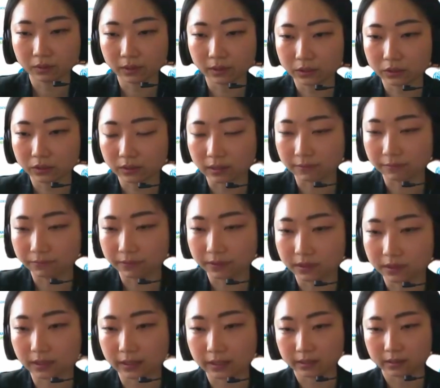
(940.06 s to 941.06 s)
would like to
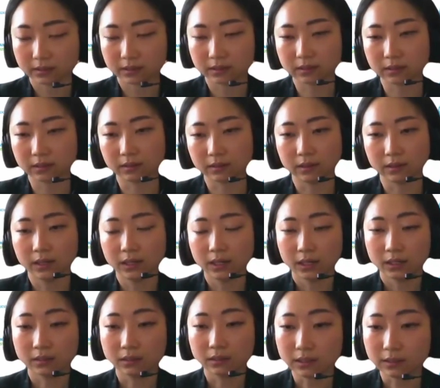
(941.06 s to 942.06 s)
emphasize the
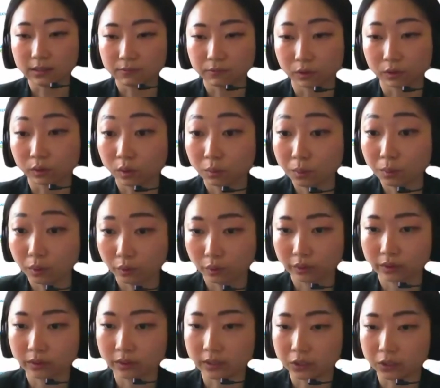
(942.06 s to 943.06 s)
need for global
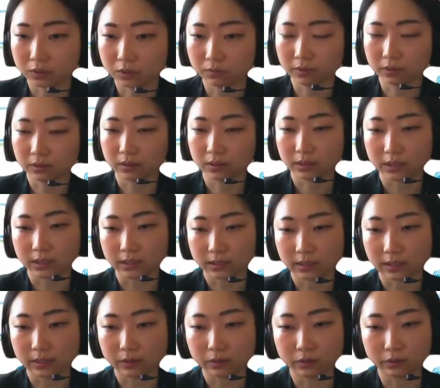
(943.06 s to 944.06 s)
coordination with the key
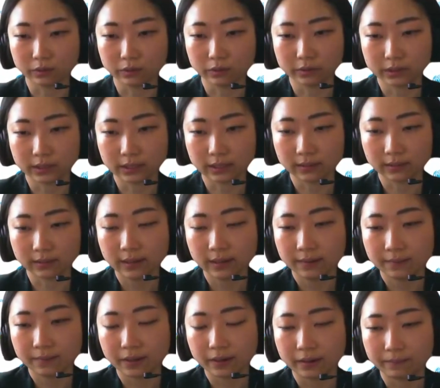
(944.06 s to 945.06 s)
stakeholders at
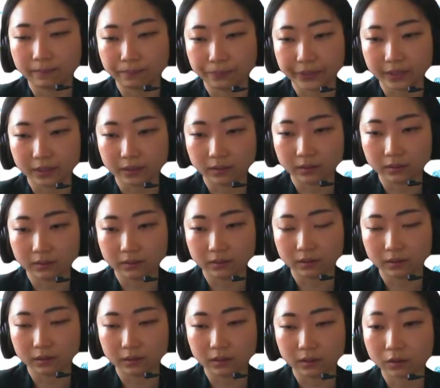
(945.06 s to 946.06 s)

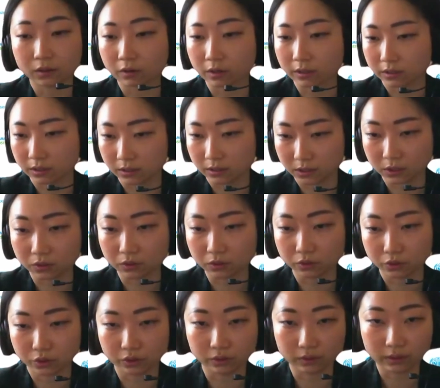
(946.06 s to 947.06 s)
across
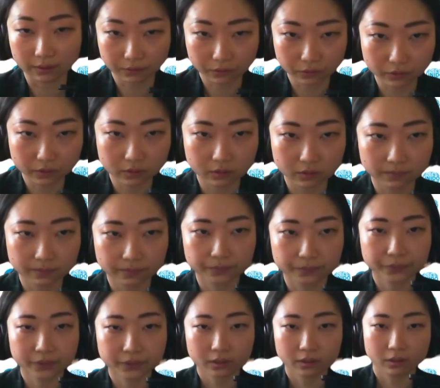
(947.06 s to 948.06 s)
institutional levels.
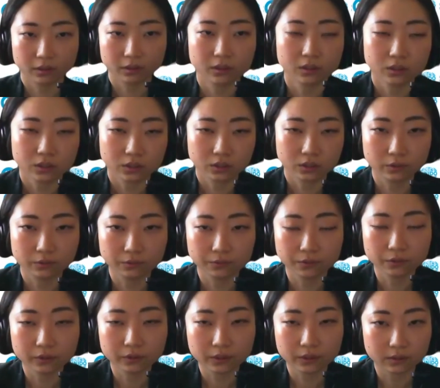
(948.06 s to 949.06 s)
So
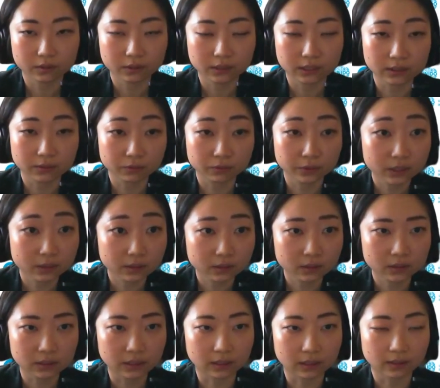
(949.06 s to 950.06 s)
for these
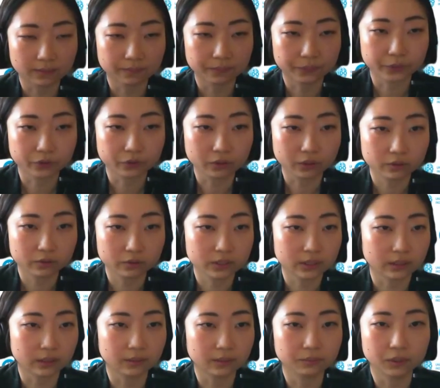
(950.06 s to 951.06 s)
reasons, UNIDO
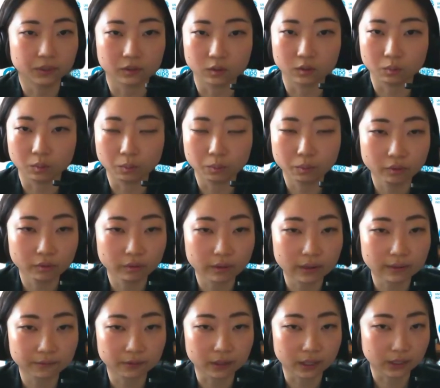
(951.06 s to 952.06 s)
set up the global
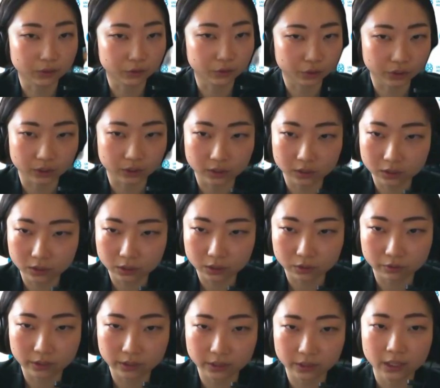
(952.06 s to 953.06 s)
program for hydrogen
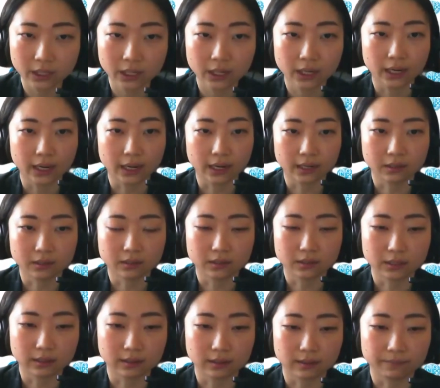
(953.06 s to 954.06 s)
industry,
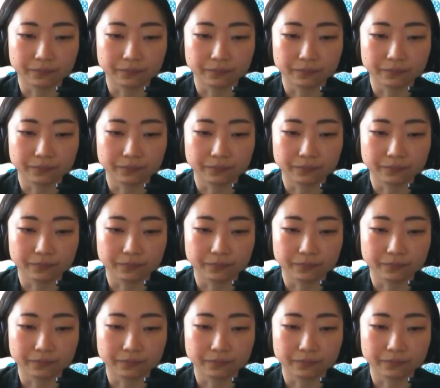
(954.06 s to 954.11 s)
and